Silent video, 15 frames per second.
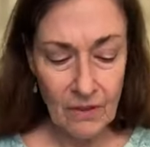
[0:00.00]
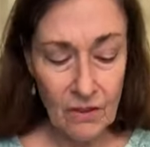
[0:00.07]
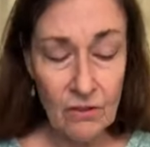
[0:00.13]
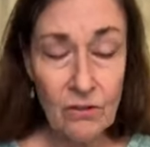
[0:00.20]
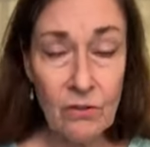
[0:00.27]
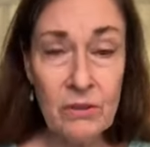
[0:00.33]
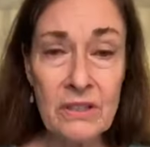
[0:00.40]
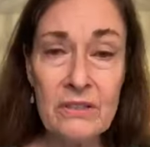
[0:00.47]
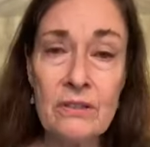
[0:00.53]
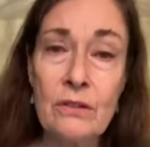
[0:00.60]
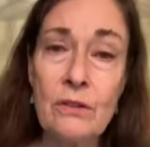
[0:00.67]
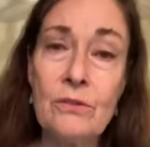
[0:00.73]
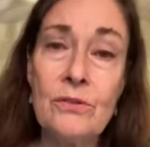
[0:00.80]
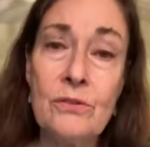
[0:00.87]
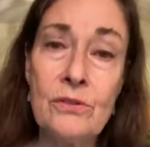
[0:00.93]
You know, he's
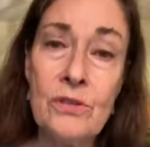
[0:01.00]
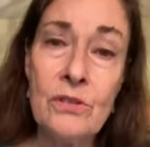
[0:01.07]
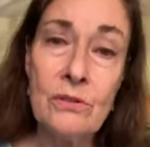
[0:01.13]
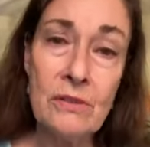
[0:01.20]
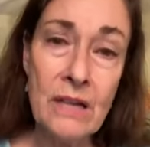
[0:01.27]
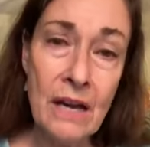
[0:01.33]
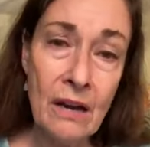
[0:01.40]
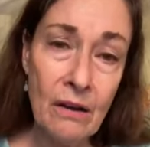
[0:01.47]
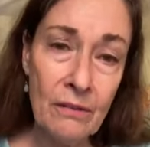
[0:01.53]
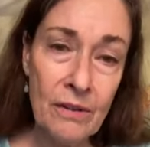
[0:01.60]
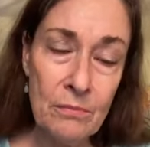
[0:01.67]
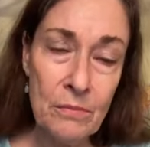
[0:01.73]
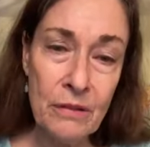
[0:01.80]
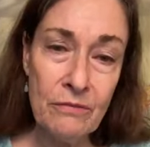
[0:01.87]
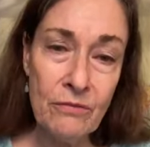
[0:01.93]
closer to you now
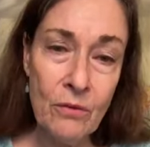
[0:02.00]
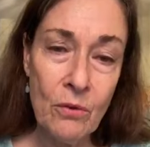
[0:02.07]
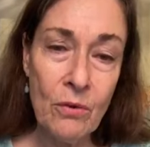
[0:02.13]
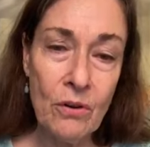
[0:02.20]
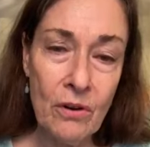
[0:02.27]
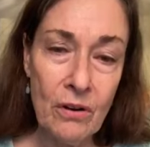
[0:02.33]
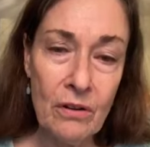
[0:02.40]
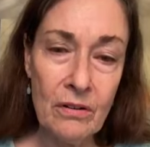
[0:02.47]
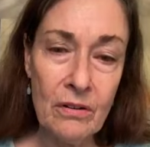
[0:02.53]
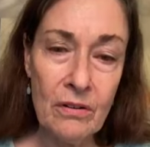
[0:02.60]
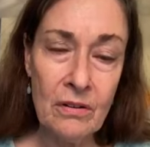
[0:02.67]
than before.